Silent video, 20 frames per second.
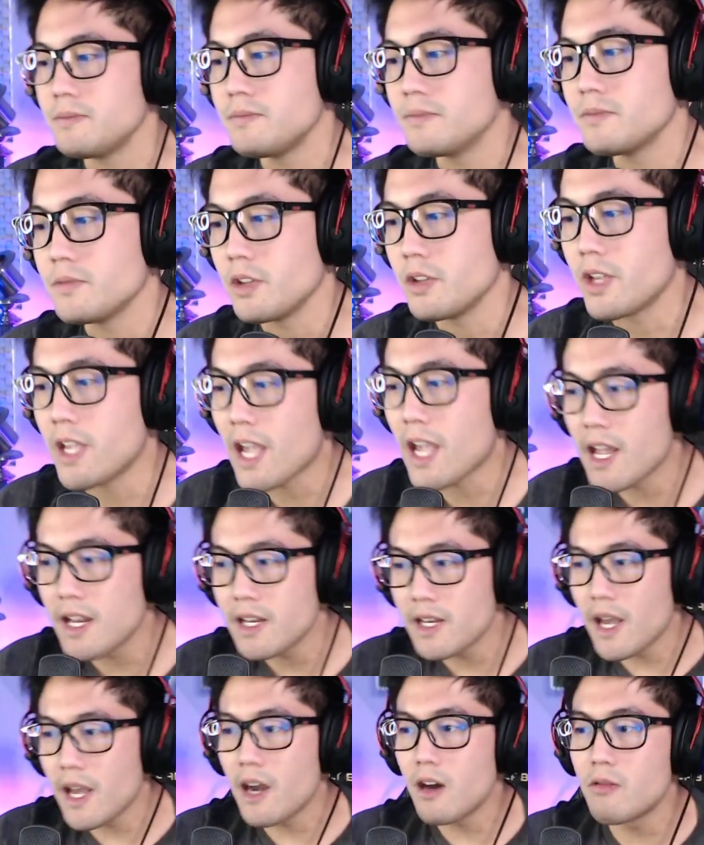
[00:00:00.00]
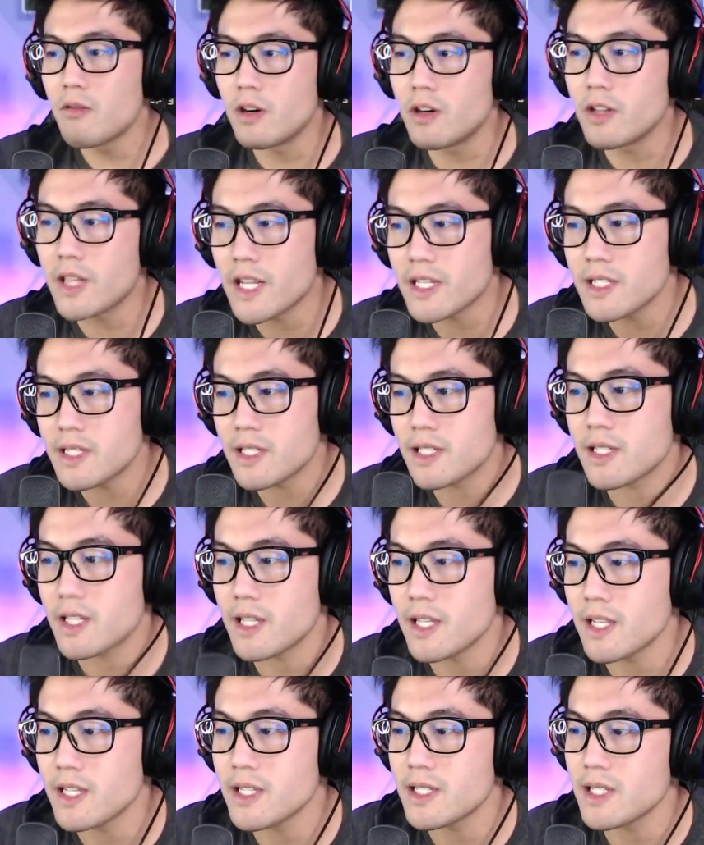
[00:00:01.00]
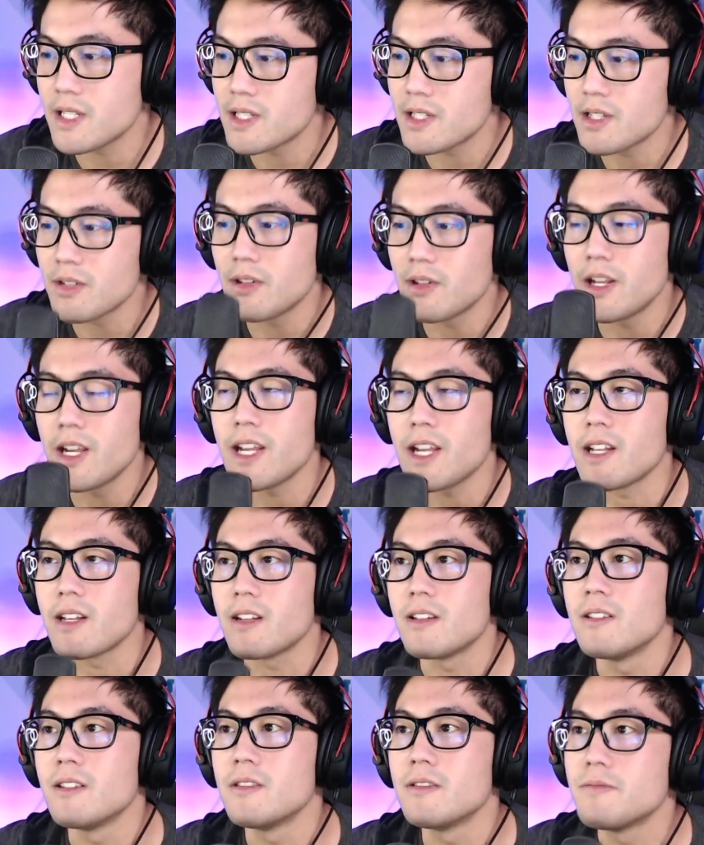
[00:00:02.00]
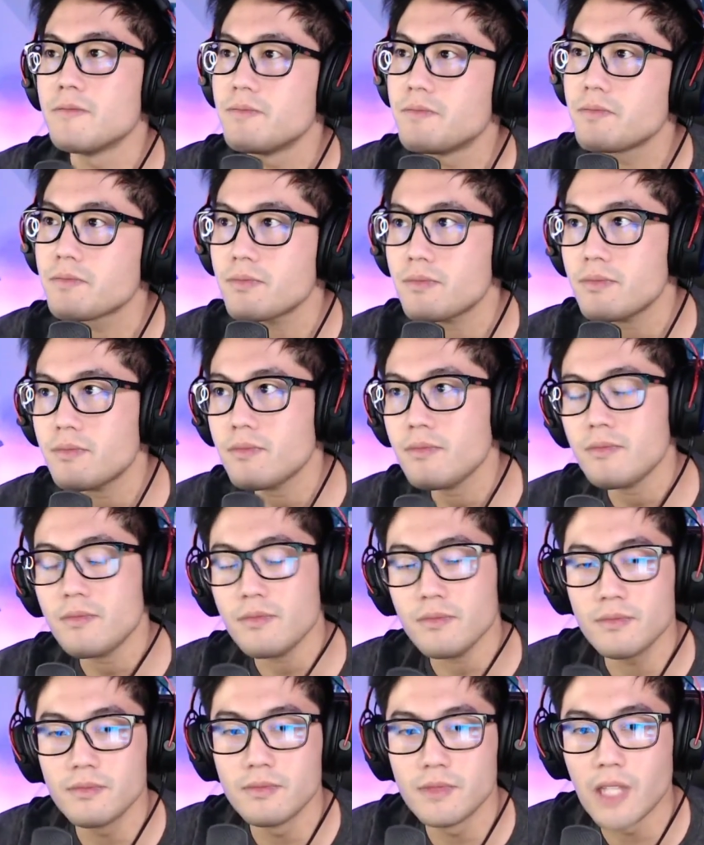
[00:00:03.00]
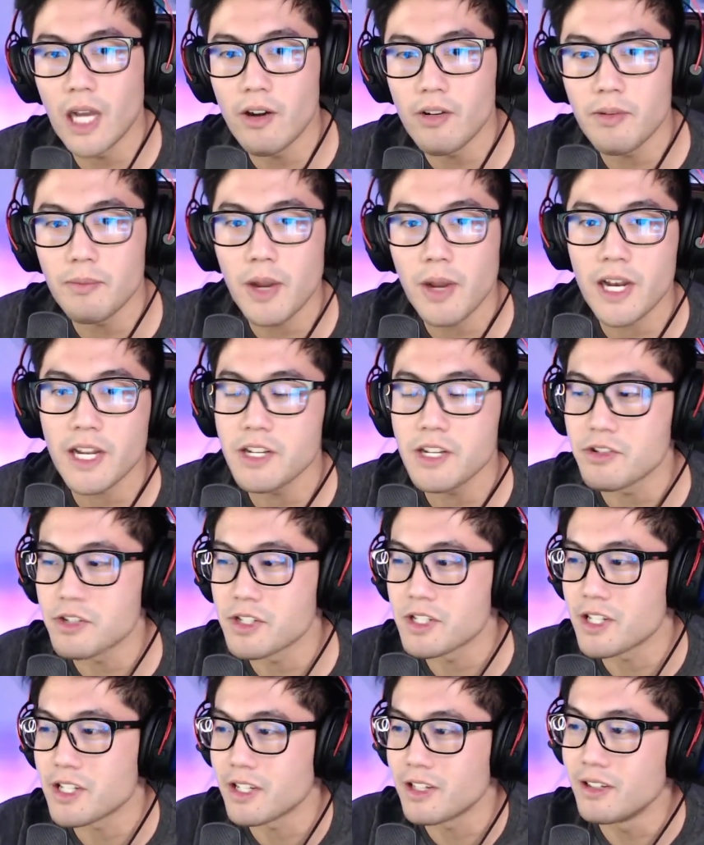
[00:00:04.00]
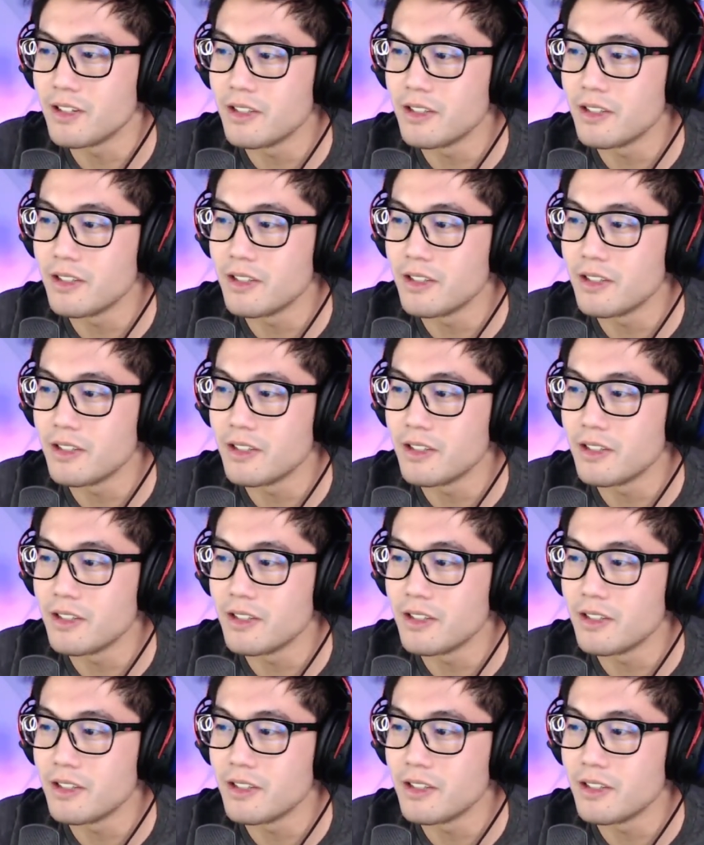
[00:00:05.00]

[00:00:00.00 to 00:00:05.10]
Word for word: you can now? Well, that's the thing is it's too late. Now I'm not interested.